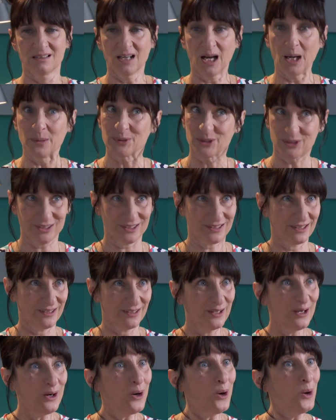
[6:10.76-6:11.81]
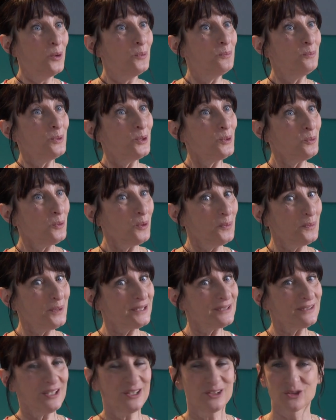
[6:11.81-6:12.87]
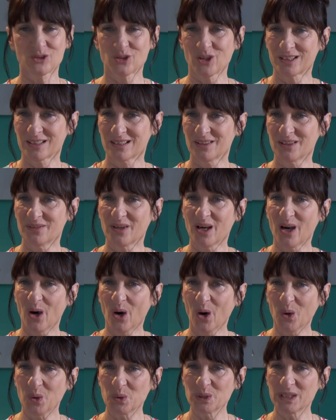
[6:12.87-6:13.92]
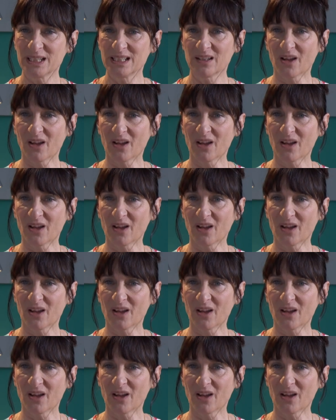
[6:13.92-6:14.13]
I'm just a humble woman trying to live a holy